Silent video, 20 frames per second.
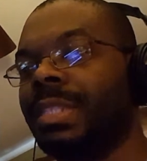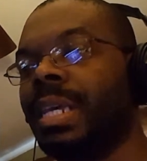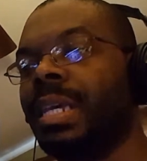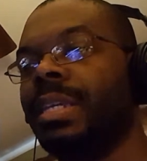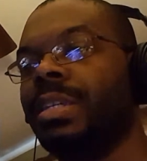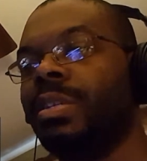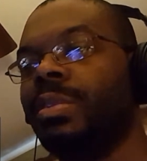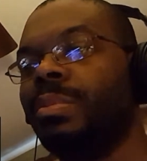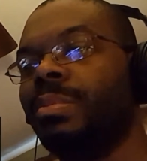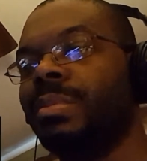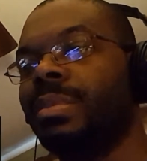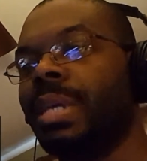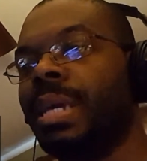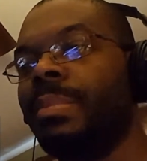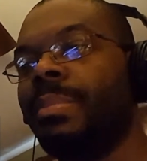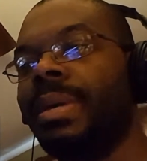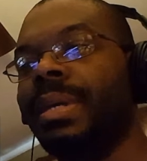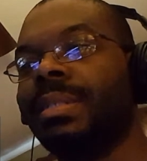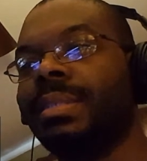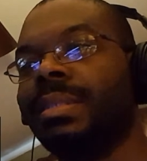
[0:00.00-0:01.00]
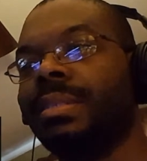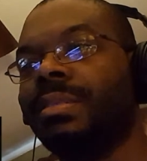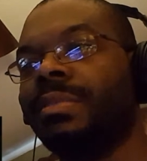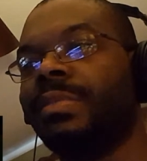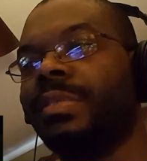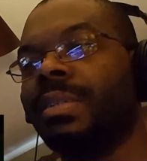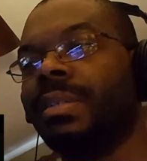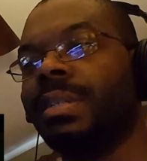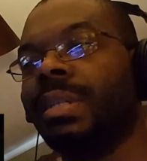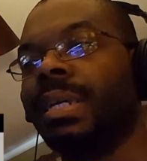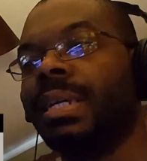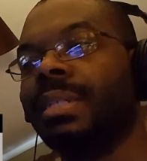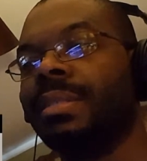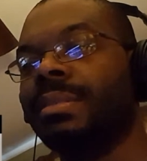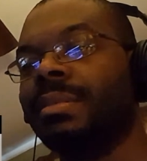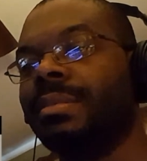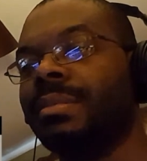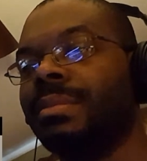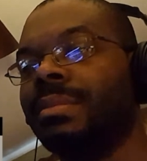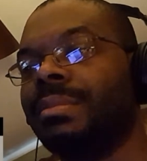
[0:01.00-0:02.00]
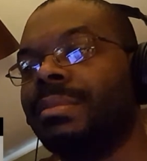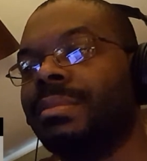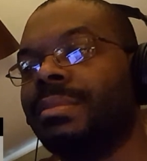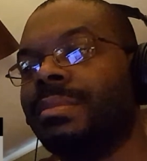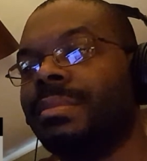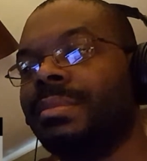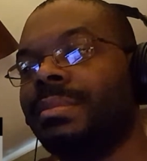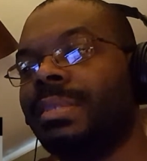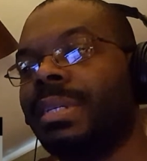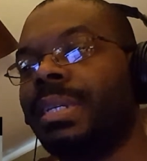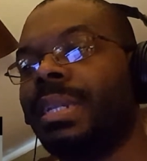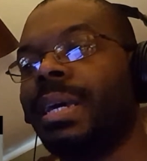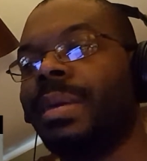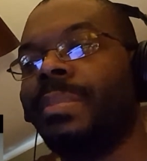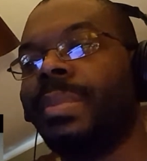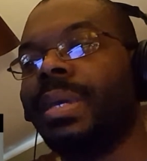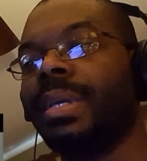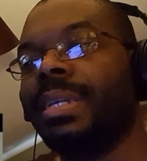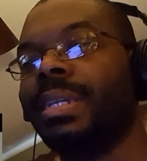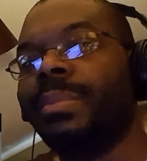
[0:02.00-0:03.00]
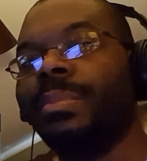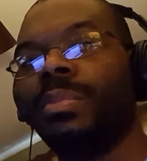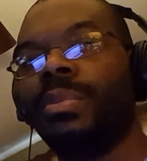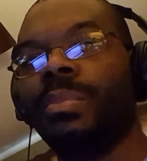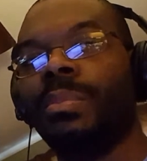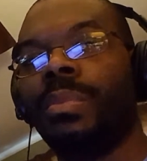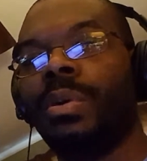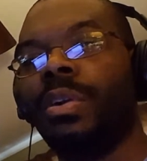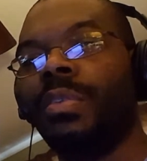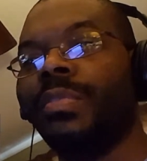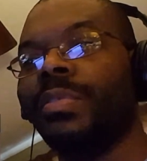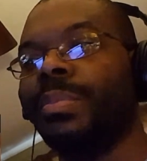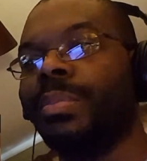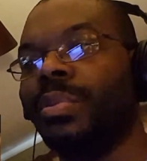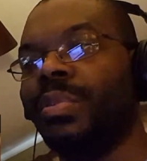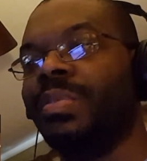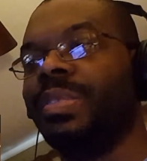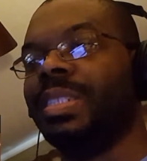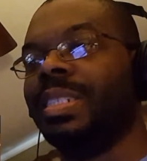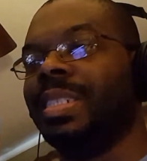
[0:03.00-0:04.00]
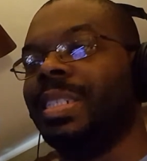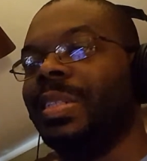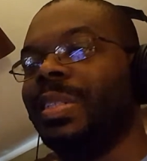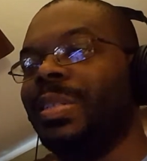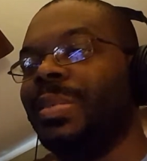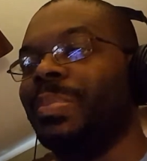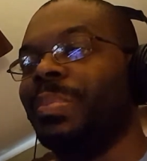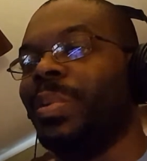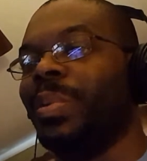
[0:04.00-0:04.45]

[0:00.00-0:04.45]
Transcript: Dang, you, they make this feel like they're not making any more Marvel movies.